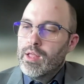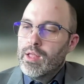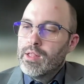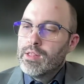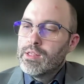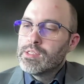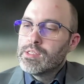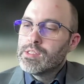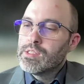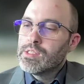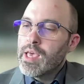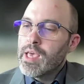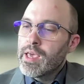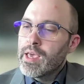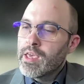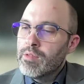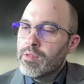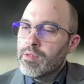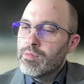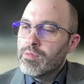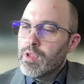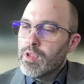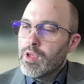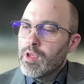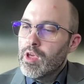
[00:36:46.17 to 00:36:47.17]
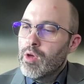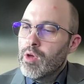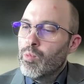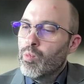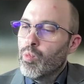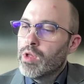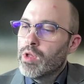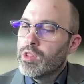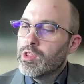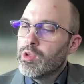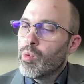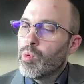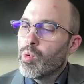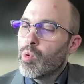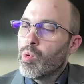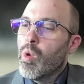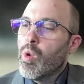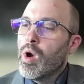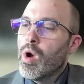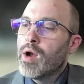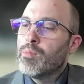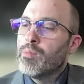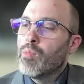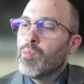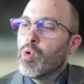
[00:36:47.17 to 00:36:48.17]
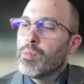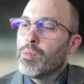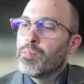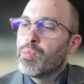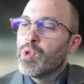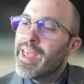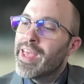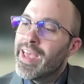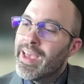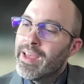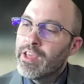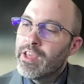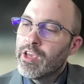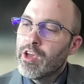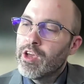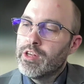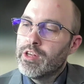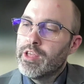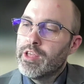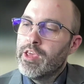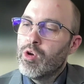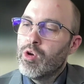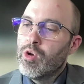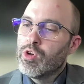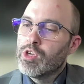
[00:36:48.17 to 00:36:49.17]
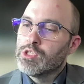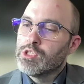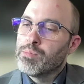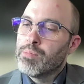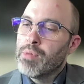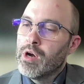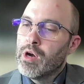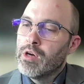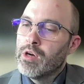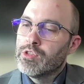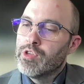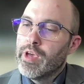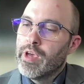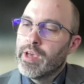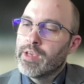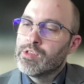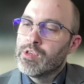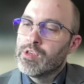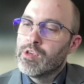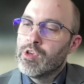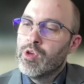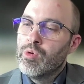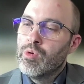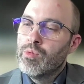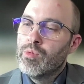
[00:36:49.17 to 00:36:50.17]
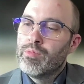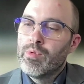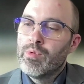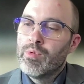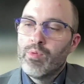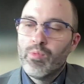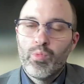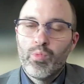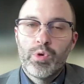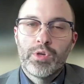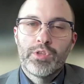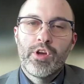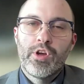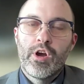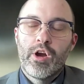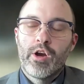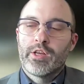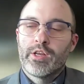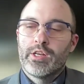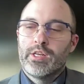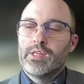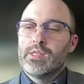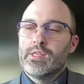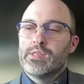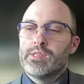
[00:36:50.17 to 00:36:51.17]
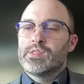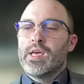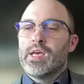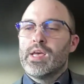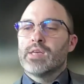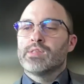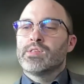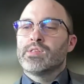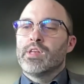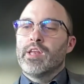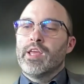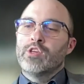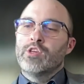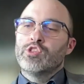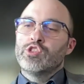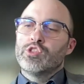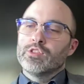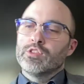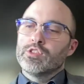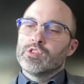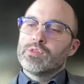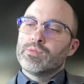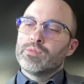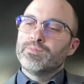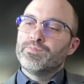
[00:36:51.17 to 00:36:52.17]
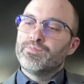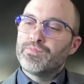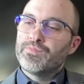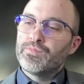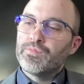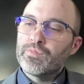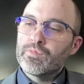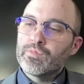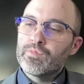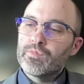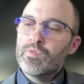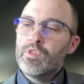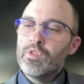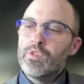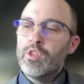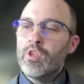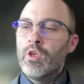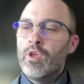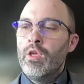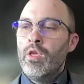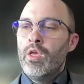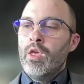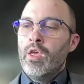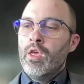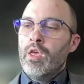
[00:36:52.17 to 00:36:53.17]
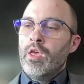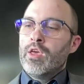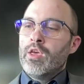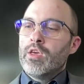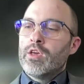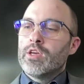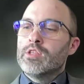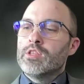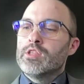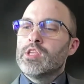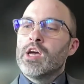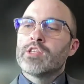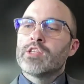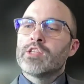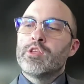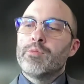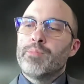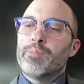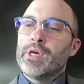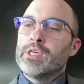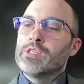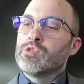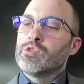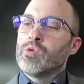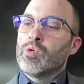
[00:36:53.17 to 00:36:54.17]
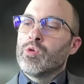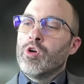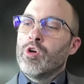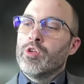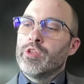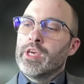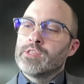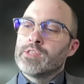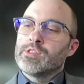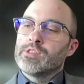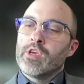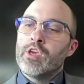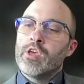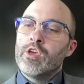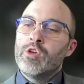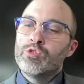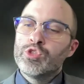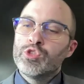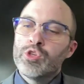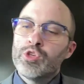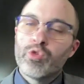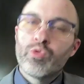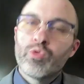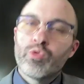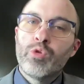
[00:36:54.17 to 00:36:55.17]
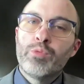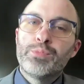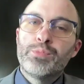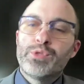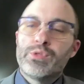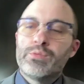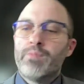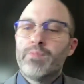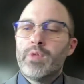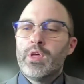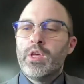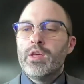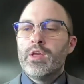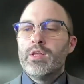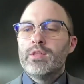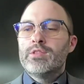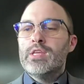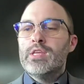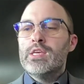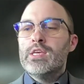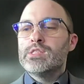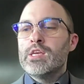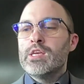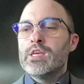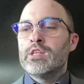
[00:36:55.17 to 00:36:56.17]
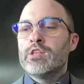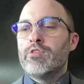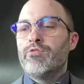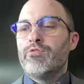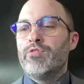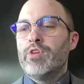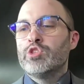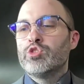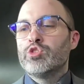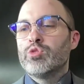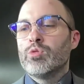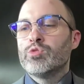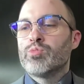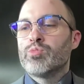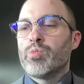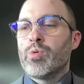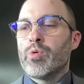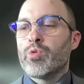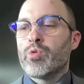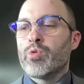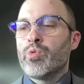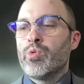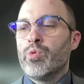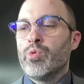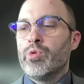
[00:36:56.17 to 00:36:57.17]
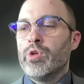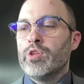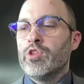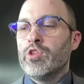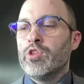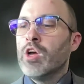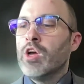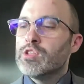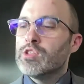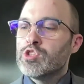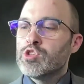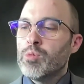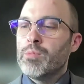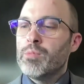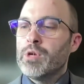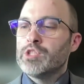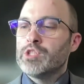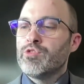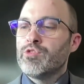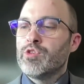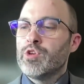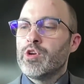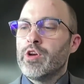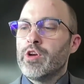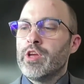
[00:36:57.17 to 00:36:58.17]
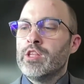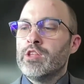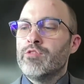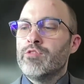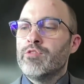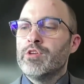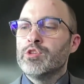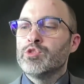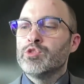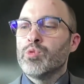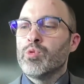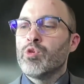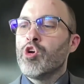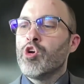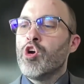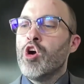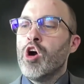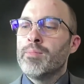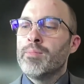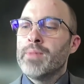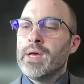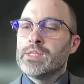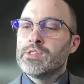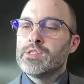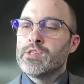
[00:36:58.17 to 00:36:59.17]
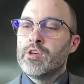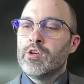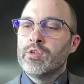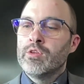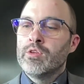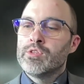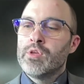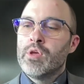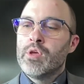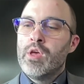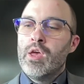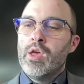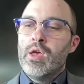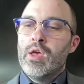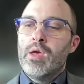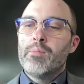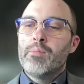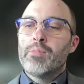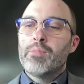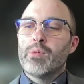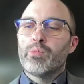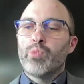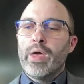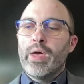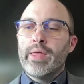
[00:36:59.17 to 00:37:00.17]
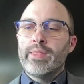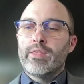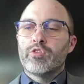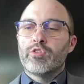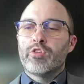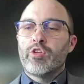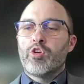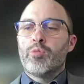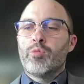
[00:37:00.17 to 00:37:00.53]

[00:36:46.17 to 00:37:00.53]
The second, and one that required more planning on EOKA's part to execute, were targeted assassinations. Conducted by so-called execution groups, these individuals were recruited not so much for their individual combat skills, but rather their